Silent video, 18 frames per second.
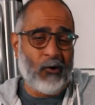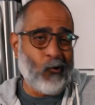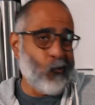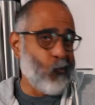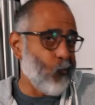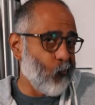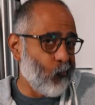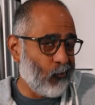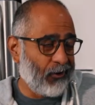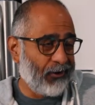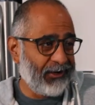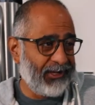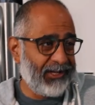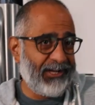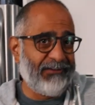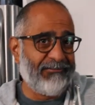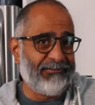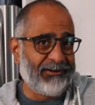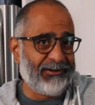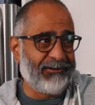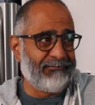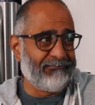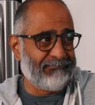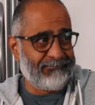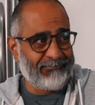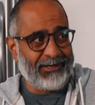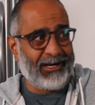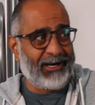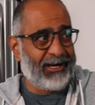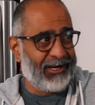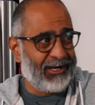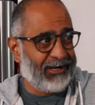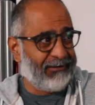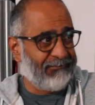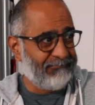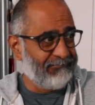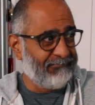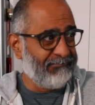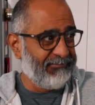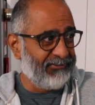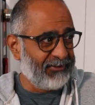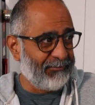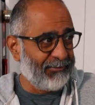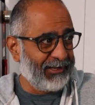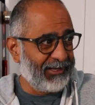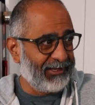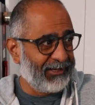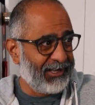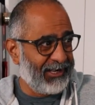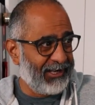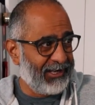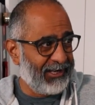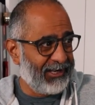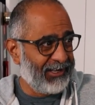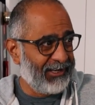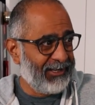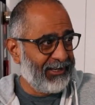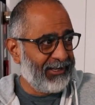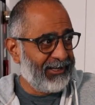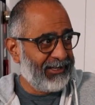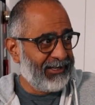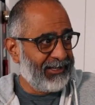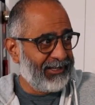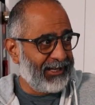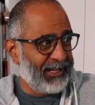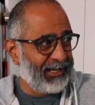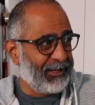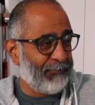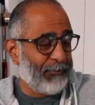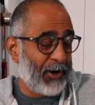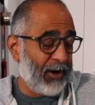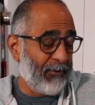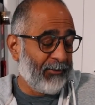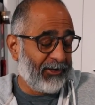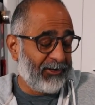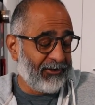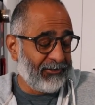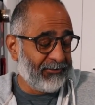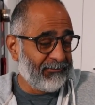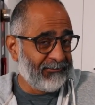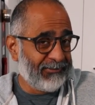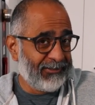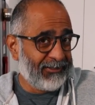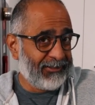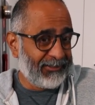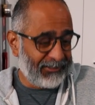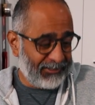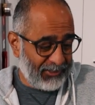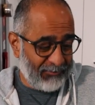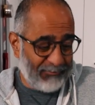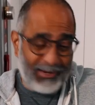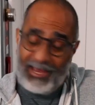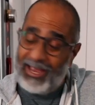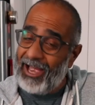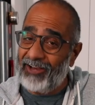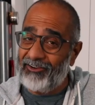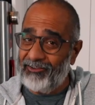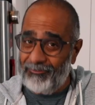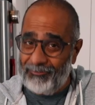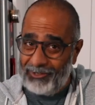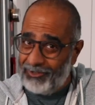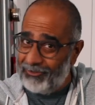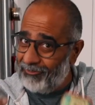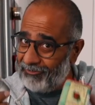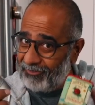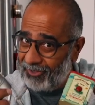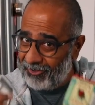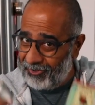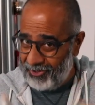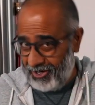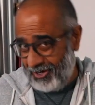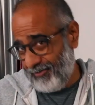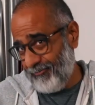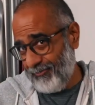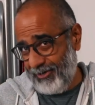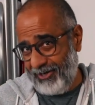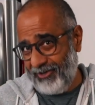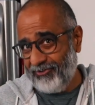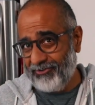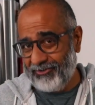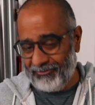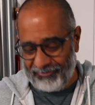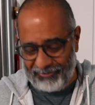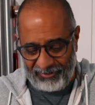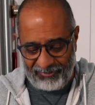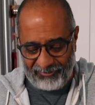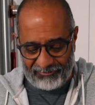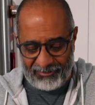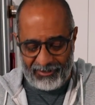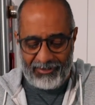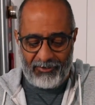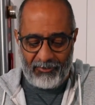or even something like a barbecue, you may actually be using a combination of these.